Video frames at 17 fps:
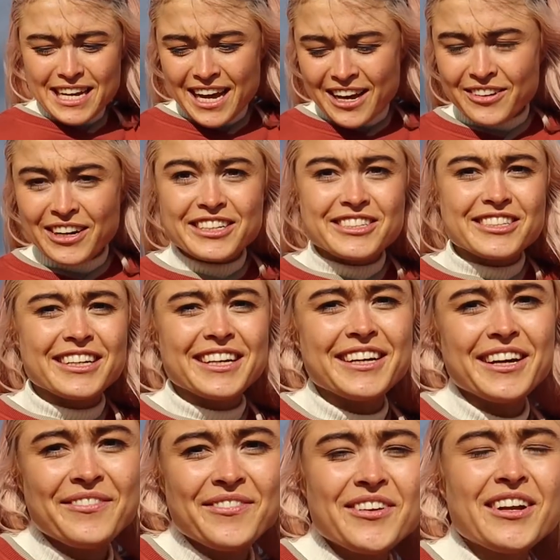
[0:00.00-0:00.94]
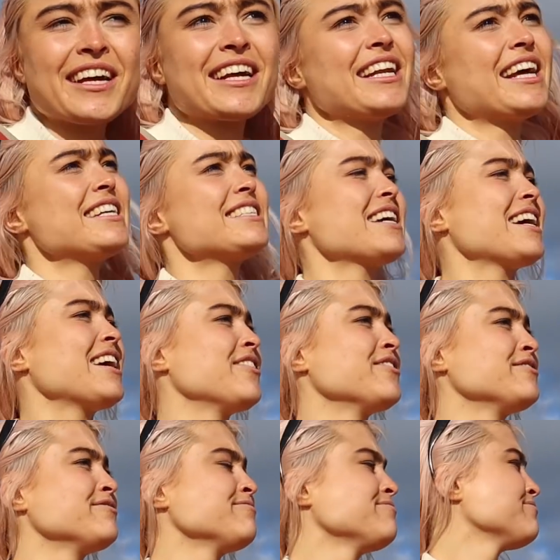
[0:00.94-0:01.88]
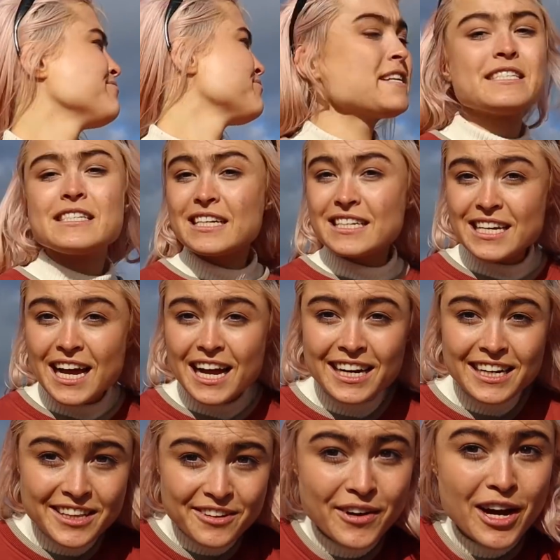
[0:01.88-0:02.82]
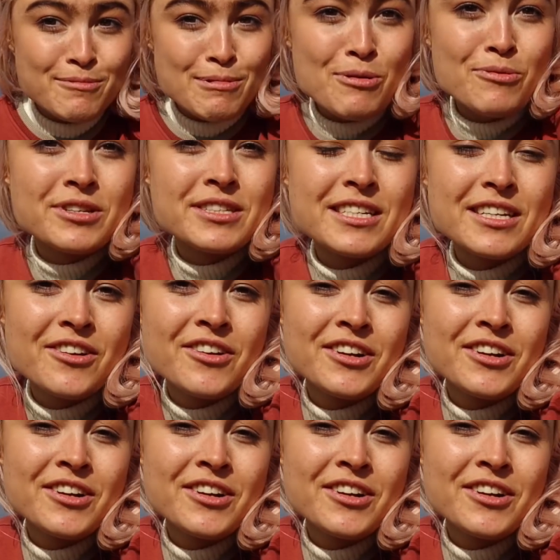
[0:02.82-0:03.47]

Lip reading: down. Actually, I feel like I lay down. This is exactly the vibe I wanted.